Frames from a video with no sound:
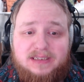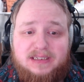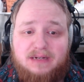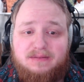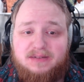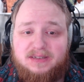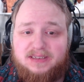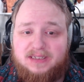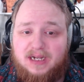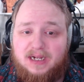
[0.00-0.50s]

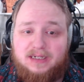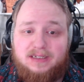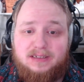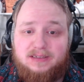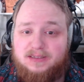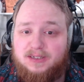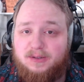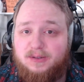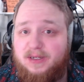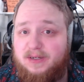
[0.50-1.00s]
I've designed
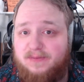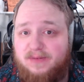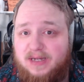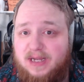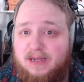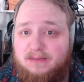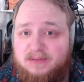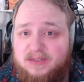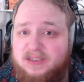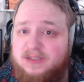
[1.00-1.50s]
don't even
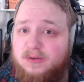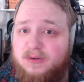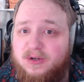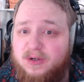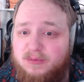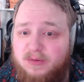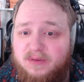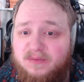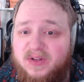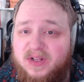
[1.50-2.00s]
have a store
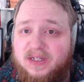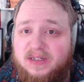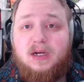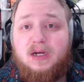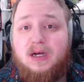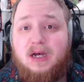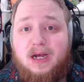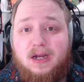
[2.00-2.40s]
equivalent.